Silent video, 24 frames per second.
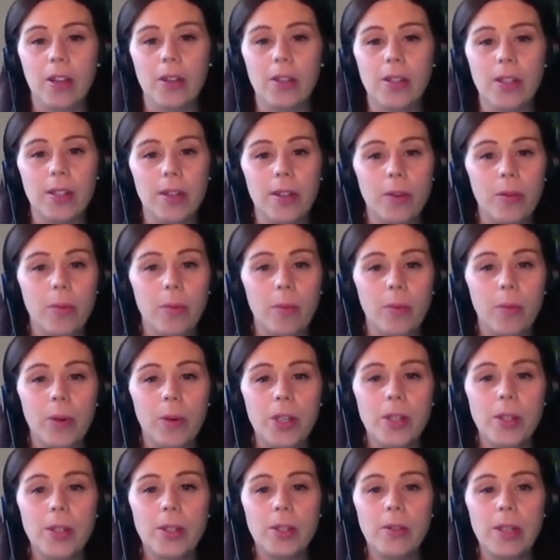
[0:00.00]
So we're
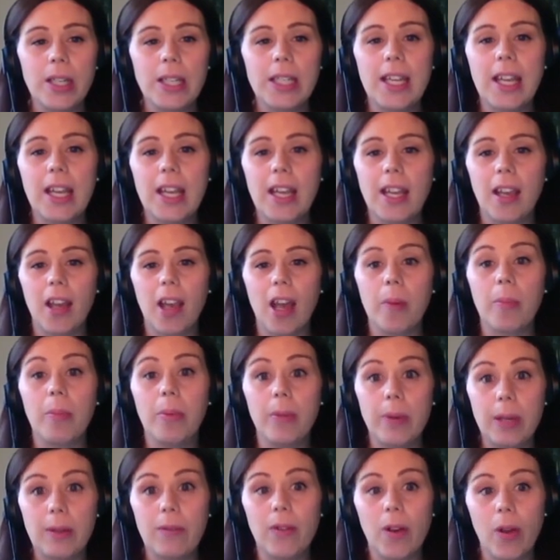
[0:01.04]
just going to take a
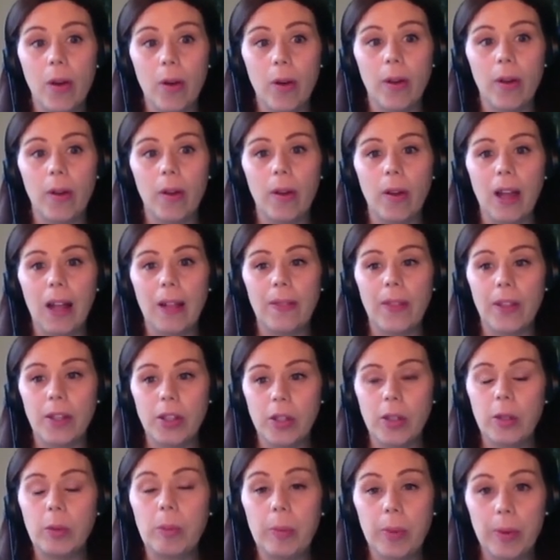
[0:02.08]
brief look at the
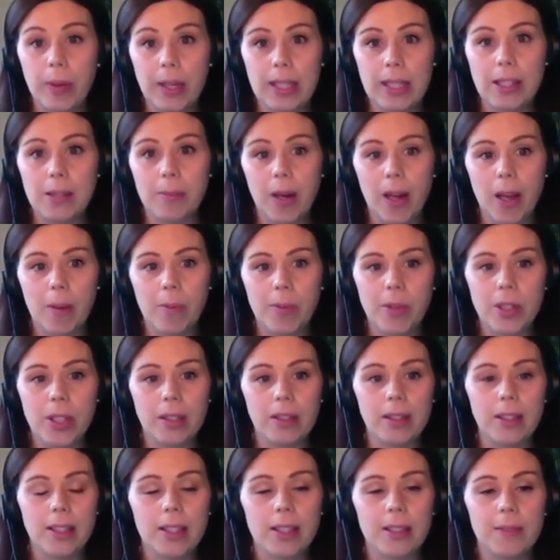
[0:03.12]
two principal
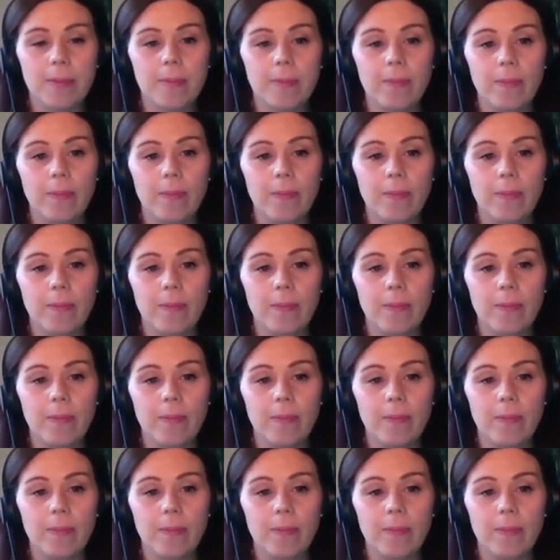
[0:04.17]
options.